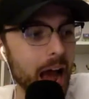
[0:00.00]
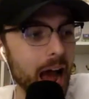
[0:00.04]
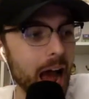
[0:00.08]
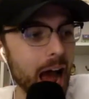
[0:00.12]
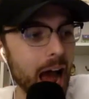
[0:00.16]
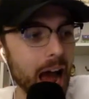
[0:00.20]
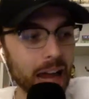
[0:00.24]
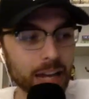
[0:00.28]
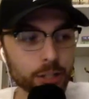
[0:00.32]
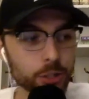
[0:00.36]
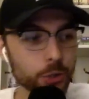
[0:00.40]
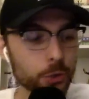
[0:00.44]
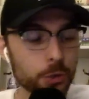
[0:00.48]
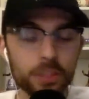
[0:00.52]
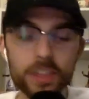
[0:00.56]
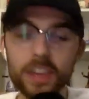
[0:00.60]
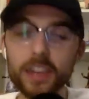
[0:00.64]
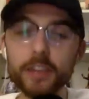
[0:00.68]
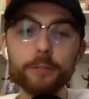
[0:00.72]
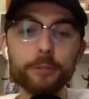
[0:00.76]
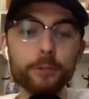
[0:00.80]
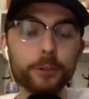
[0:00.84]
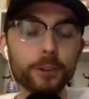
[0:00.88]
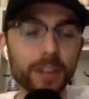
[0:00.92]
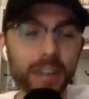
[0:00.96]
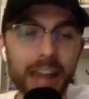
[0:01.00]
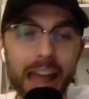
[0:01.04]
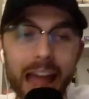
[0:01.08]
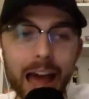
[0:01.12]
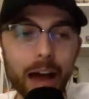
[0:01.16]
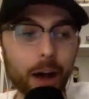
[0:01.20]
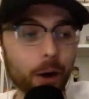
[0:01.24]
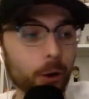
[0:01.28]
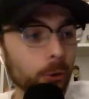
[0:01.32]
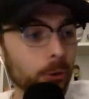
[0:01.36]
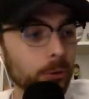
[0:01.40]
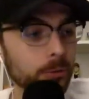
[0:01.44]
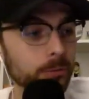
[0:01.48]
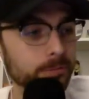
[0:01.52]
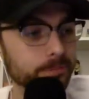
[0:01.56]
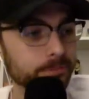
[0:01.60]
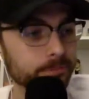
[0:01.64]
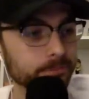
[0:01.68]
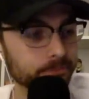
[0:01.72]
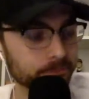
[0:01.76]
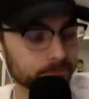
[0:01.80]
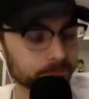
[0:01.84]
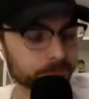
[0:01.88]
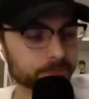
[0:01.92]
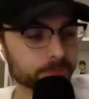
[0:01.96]
I do think for now,
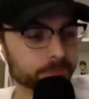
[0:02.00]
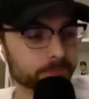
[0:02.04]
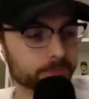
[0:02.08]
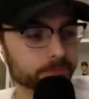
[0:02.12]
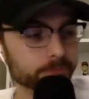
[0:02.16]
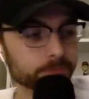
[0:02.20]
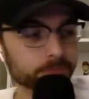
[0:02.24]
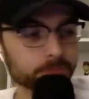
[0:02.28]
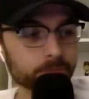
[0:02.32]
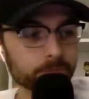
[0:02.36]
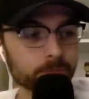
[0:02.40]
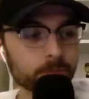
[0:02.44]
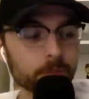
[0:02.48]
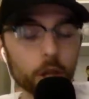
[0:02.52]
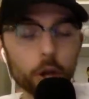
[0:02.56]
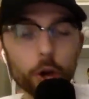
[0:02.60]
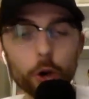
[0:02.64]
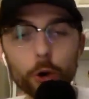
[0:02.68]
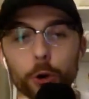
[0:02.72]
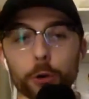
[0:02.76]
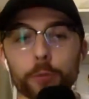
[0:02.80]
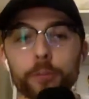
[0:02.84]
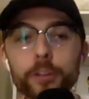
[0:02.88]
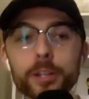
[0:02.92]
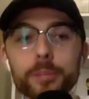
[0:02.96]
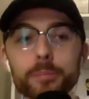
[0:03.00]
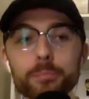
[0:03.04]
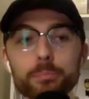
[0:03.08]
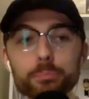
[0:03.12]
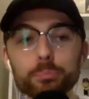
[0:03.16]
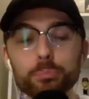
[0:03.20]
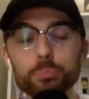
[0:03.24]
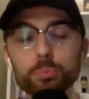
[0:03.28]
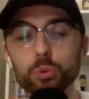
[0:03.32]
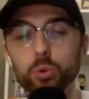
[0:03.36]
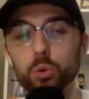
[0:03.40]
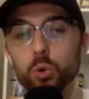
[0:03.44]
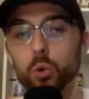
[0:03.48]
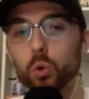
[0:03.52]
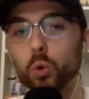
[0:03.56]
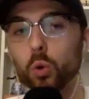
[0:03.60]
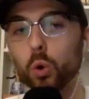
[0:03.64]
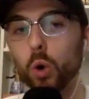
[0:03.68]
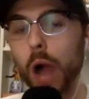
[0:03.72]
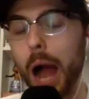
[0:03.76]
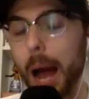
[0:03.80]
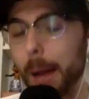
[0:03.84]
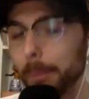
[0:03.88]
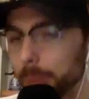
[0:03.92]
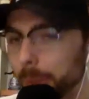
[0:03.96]
Irvin
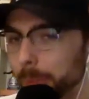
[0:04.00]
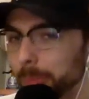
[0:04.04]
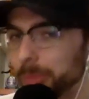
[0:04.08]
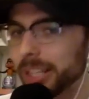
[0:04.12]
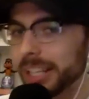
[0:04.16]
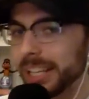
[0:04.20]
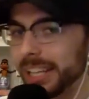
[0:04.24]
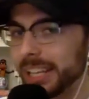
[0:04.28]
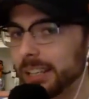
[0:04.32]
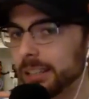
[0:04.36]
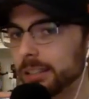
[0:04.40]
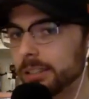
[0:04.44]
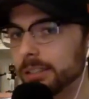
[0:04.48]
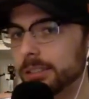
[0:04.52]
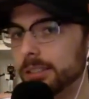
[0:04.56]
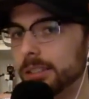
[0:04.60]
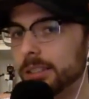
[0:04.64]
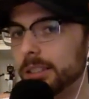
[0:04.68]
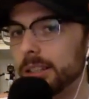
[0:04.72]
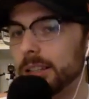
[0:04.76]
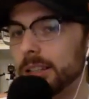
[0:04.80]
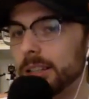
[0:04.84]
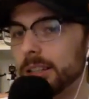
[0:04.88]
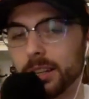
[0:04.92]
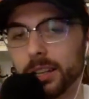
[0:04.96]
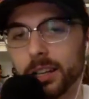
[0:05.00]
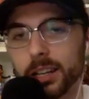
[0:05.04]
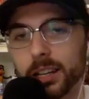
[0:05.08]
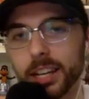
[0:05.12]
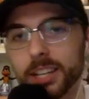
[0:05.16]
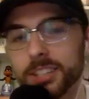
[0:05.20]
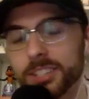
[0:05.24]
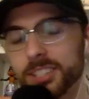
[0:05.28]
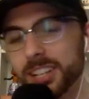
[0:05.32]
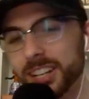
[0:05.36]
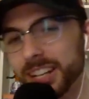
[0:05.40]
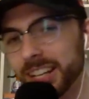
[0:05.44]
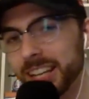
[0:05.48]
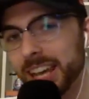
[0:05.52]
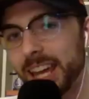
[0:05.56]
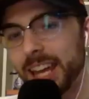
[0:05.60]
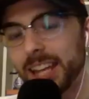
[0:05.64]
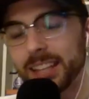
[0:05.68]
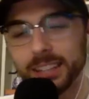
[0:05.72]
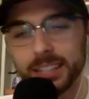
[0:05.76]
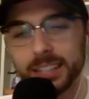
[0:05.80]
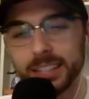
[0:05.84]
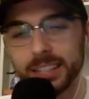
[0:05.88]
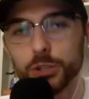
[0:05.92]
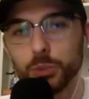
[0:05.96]
probably is going to get
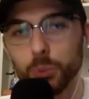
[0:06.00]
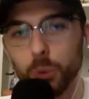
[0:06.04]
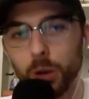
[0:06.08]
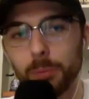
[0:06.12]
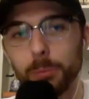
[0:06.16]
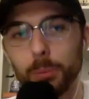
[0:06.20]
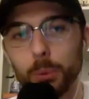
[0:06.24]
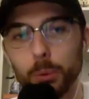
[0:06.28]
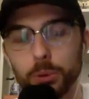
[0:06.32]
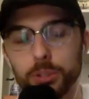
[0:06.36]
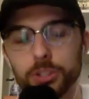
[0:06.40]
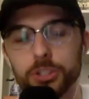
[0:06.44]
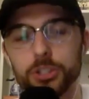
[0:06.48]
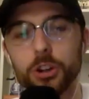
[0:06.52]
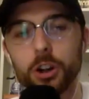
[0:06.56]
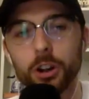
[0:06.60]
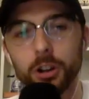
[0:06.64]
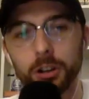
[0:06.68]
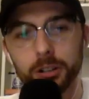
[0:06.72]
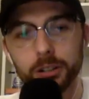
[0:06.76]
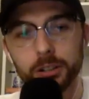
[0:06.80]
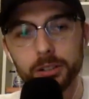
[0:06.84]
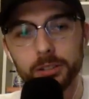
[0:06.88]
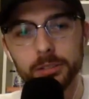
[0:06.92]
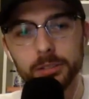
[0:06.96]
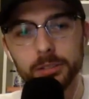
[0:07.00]
at least one more start.